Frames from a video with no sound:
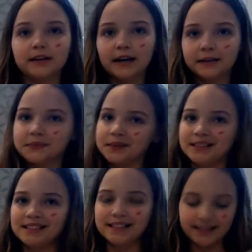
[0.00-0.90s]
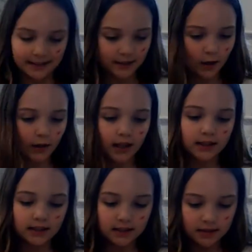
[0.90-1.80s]
you guys once this is all on
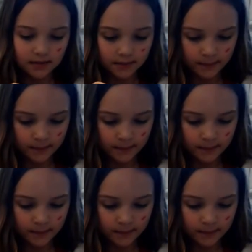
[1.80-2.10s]
this.